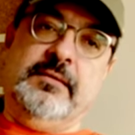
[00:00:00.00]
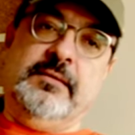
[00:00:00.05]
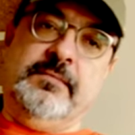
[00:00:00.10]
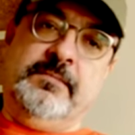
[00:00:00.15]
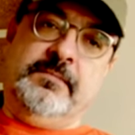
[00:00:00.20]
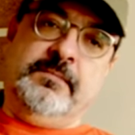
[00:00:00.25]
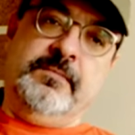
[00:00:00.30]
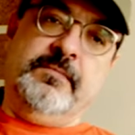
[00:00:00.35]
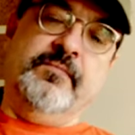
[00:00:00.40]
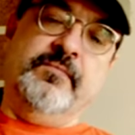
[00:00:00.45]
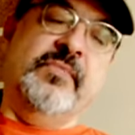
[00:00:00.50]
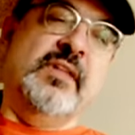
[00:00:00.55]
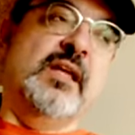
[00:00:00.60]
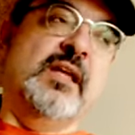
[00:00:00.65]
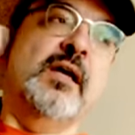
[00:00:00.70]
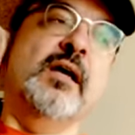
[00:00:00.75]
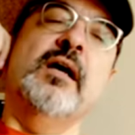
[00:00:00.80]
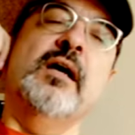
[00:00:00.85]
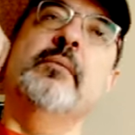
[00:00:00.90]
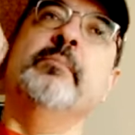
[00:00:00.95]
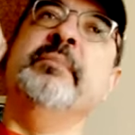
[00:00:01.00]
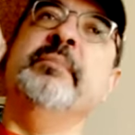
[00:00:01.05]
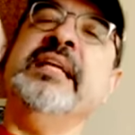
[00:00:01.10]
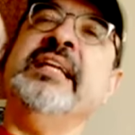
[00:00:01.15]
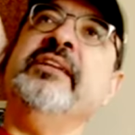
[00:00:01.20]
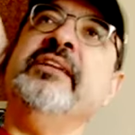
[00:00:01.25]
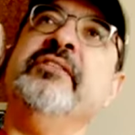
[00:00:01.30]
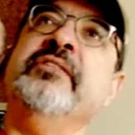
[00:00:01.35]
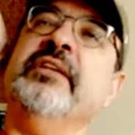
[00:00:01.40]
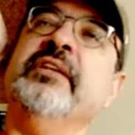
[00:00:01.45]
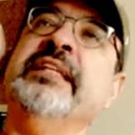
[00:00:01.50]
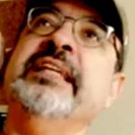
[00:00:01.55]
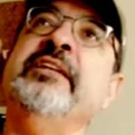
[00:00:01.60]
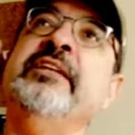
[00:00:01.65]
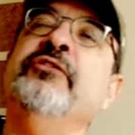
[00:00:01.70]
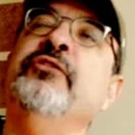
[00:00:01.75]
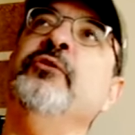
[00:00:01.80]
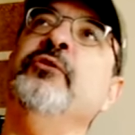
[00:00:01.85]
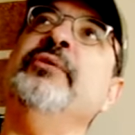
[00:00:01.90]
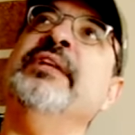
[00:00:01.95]

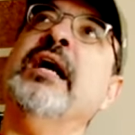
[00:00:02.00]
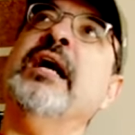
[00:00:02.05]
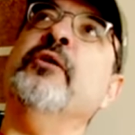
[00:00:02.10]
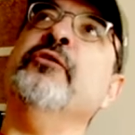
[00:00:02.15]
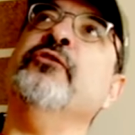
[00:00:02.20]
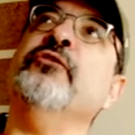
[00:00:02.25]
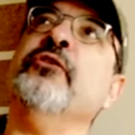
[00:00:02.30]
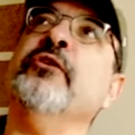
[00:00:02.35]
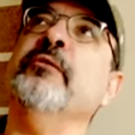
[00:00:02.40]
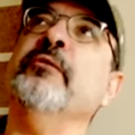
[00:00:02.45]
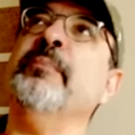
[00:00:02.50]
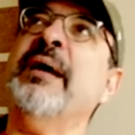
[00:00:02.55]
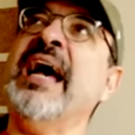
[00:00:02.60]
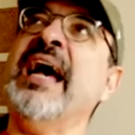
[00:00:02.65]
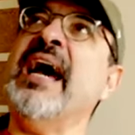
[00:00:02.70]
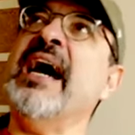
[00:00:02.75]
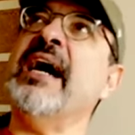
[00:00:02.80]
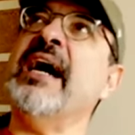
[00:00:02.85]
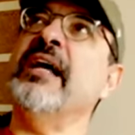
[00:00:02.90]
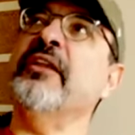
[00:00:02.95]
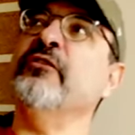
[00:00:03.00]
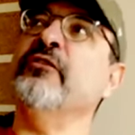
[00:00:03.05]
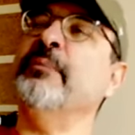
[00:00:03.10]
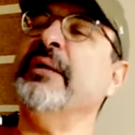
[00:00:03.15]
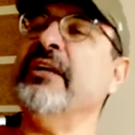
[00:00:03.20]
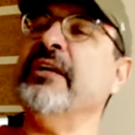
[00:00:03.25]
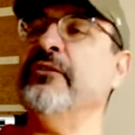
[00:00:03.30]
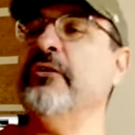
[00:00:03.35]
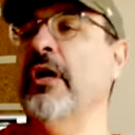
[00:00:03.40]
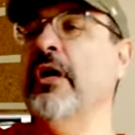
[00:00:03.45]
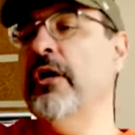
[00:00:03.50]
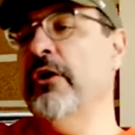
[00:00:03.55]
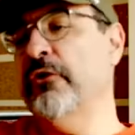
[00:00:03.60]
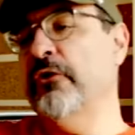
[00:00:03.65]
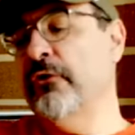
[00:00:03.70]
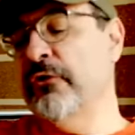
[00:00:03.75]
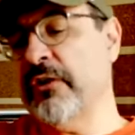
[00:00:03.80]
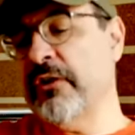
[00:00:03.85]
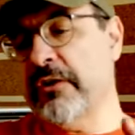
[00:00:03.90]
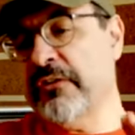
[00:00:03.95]
leads you down certain paths, because
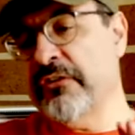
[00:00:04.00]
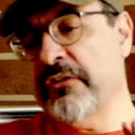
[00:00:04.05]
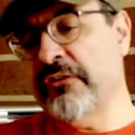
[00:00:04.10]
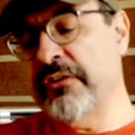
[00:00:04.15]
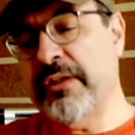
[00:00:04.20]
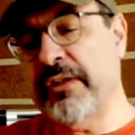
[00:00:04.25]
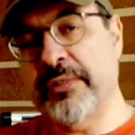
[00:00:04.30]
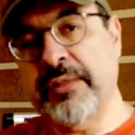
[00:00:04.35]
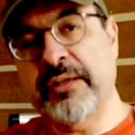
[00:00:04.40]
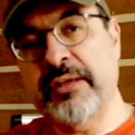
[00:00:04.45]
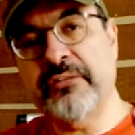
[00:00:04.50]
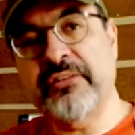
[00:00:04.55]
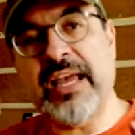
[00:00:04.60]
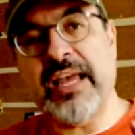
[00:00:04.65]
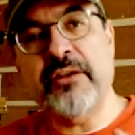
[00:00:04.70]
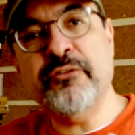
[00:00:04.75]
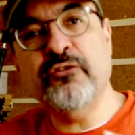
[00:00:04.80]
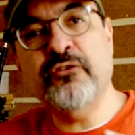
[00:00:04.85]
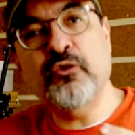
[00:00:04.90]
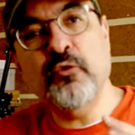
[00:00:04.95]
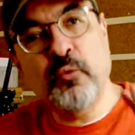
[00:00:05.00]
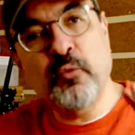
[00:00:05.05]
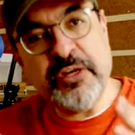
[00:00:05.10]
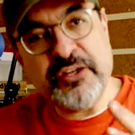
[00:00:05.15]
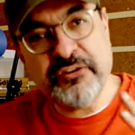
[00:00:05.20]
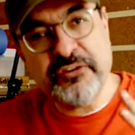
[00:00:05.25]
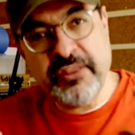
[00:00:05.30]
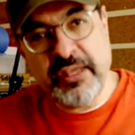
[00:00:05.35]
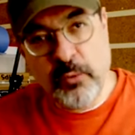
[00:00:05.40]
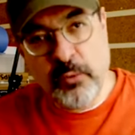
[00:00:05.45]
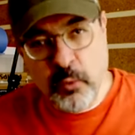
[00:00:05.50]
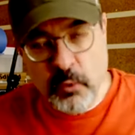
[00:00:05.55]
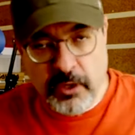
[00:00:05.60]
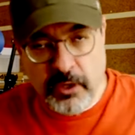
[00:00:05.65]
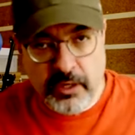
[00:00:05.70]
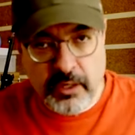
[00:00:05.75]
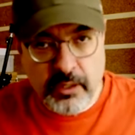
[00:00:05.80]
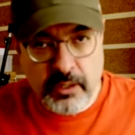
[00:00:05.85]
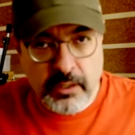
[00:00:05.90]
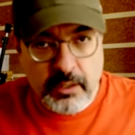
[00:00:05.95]
you start to see things as you wish they
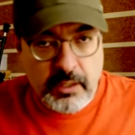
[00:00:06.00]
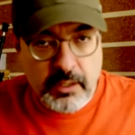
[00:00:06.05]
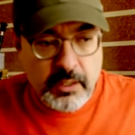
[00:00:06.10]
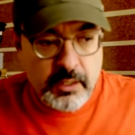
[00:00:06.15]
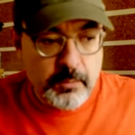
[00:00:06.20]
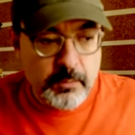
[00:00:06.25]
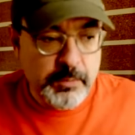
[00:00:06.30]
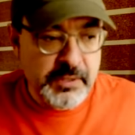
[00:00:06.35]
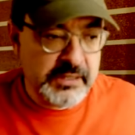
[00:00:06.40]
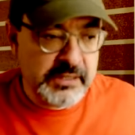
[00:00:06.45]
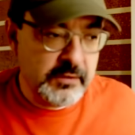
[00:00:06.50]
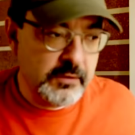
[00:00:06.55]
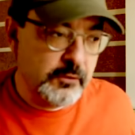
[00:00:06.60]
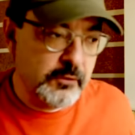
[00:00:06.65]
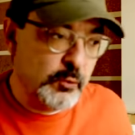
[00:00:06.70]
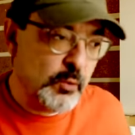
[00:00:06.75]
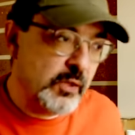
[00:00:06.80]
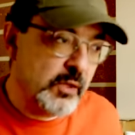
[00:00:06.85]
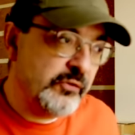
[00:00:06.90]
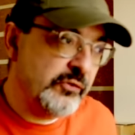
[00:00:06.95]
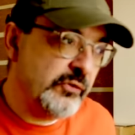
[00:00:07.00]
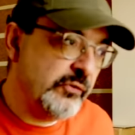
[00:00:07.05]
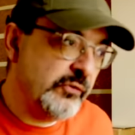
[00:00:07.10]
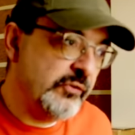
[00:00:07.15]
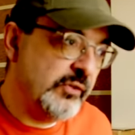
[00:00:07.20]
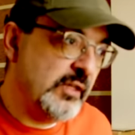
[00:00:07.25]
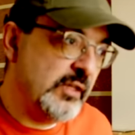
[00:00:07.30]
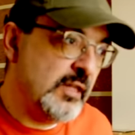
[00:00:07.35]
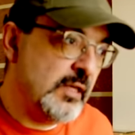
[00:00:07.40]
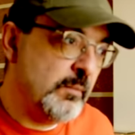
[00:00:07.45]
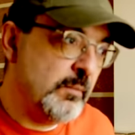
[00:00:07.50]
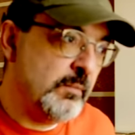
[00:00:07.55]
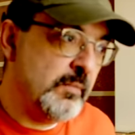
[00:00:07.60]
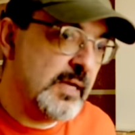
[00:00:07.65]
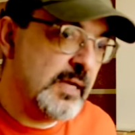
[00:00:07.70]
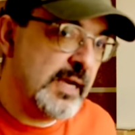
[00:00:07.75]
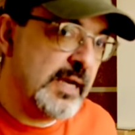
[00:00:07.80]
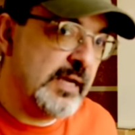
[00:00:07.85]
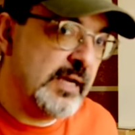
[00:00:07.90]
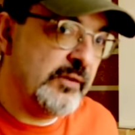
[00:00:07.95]
were, but you also see them
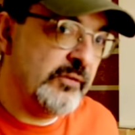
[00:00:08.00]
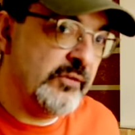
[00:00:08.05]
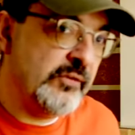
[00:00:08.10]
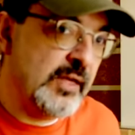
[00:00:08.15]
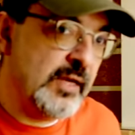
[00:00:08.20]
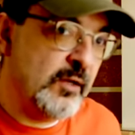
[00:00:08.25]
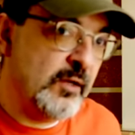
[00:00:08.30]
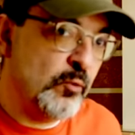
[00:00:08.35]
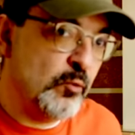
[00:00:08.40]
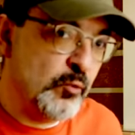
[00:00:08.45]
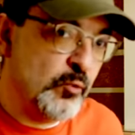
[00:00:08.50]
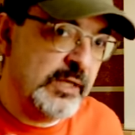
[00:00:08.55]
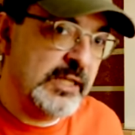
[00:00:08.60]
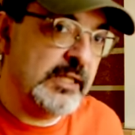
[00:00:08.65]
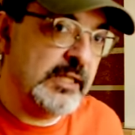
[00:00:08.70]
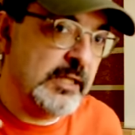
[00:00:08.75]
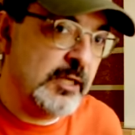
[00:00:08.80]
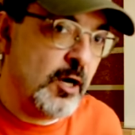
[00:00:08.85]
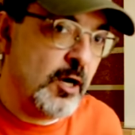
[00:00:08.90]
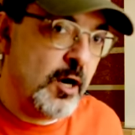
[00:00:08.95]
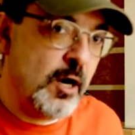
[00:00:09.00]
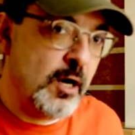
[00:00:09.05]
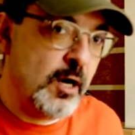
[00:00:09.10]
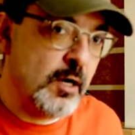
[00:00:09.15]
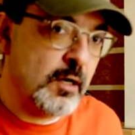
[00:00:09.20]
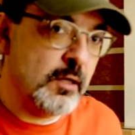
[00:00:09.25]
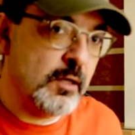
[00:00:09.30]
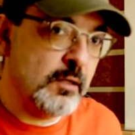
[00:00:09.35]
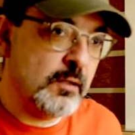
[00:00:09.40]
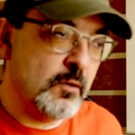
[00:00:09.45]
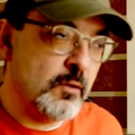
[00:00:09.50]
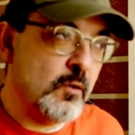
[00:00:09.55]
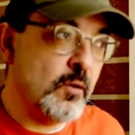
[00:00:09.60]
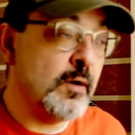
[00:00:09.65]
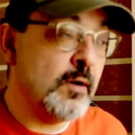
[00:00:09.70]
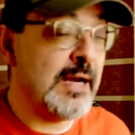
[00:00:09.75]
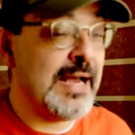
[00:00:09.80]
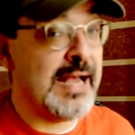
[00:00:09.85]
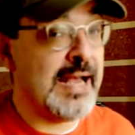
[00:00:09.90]
as they really are, or